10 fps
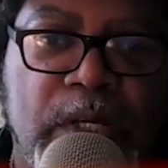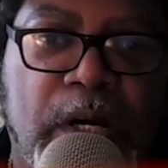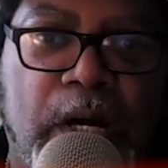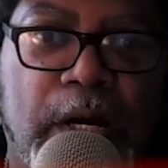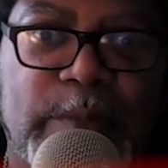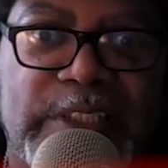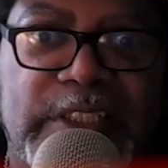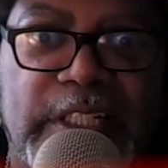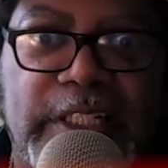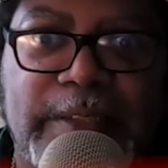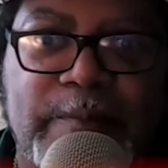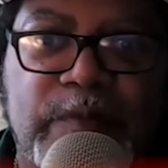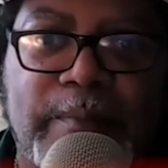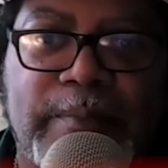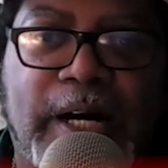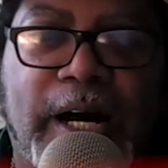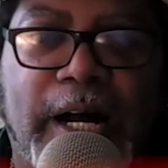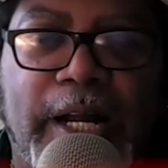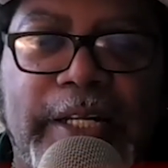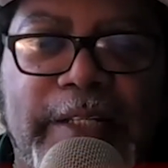We've seen him from
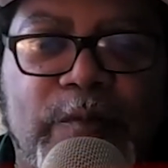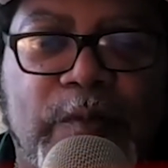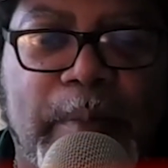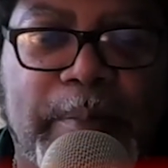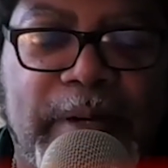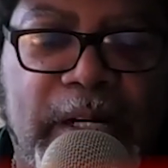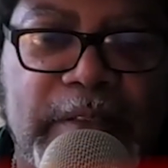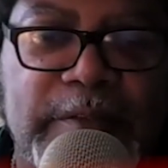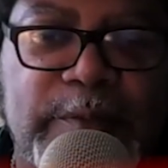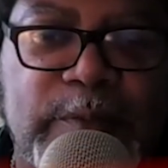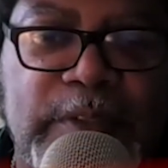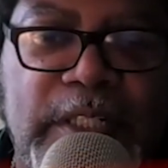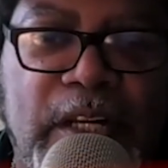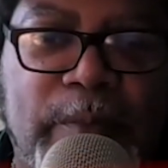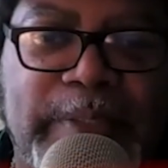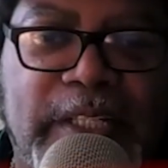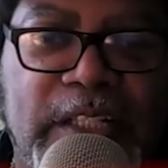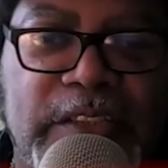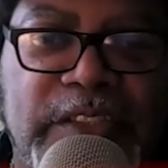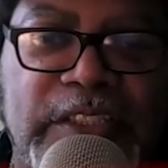behind and from above,
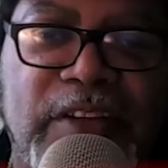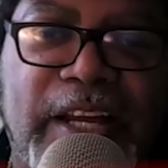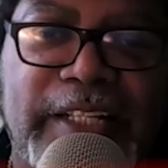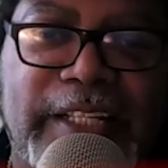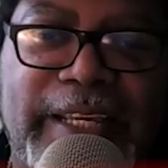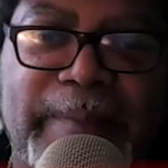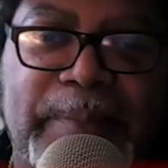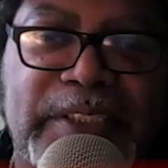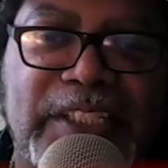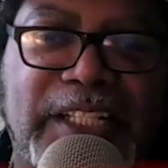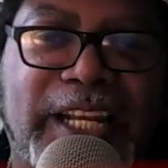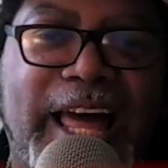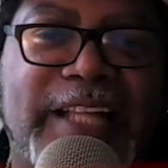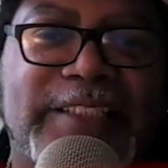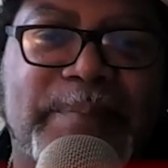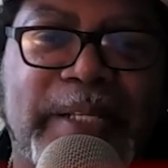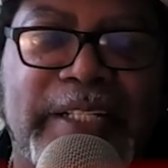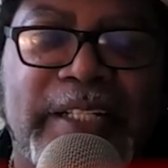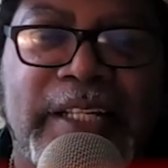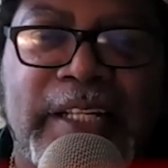because they're trying to keep it to the last
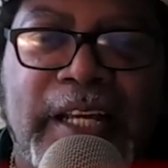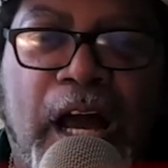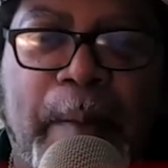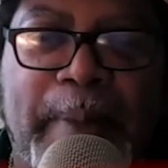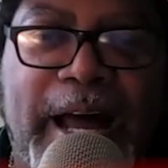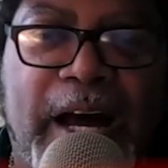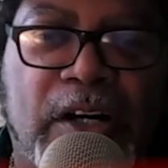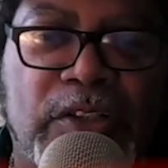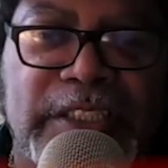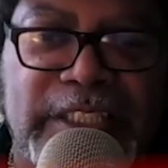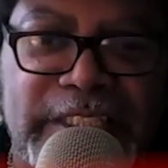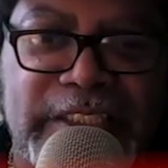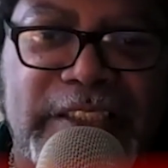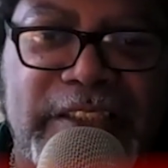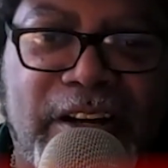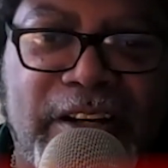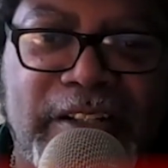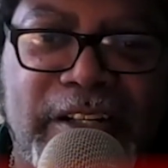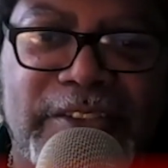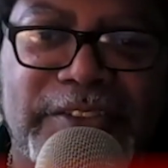minute about is
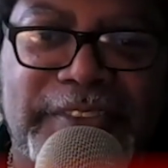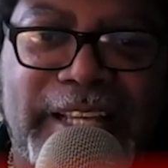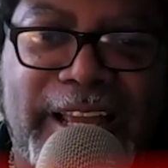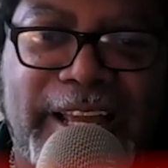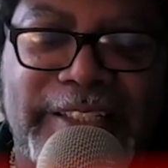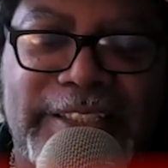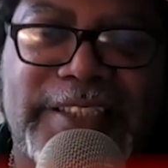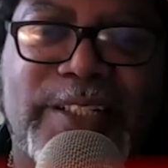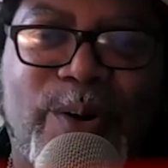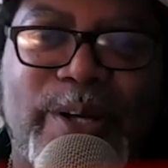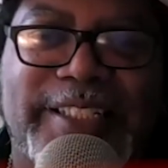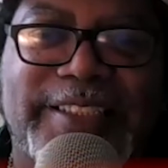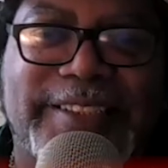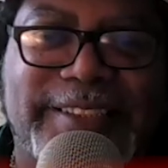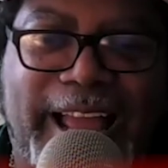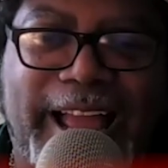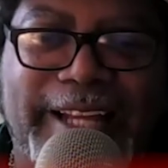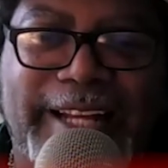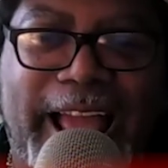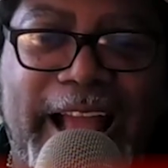Stargirl's dad, is Courtney's
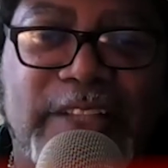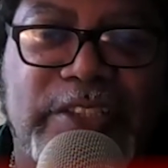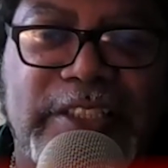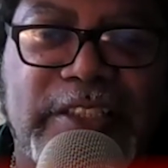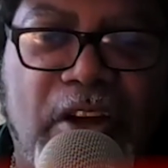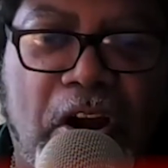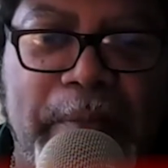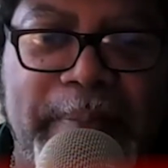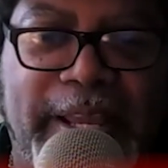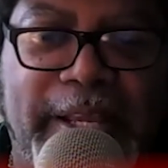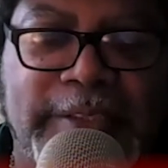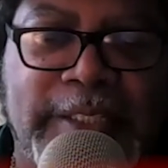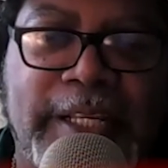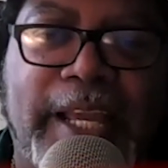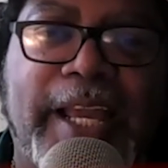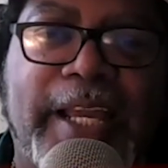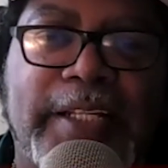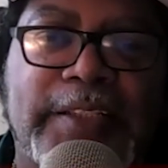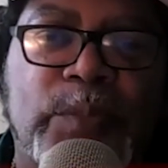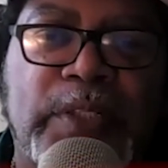dad actually Starman?
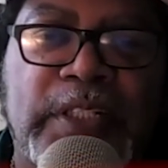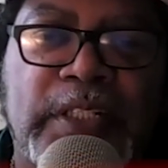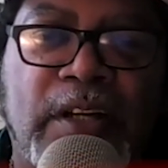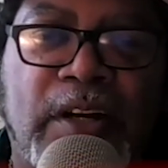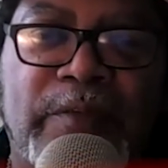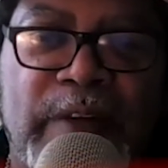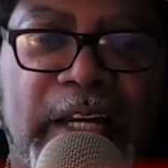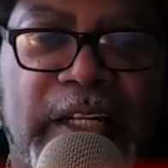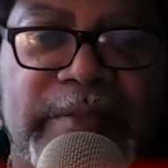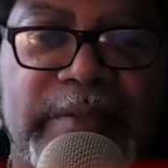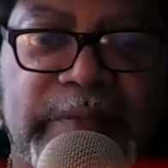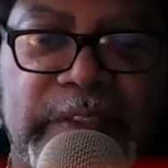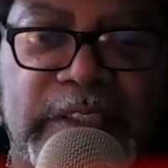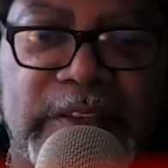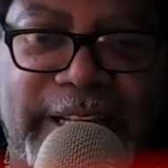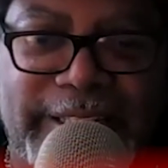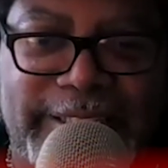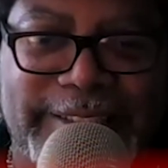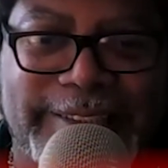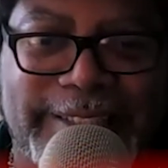And we are finally revealed that
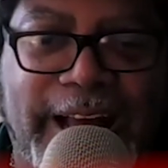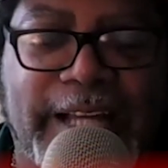he is not.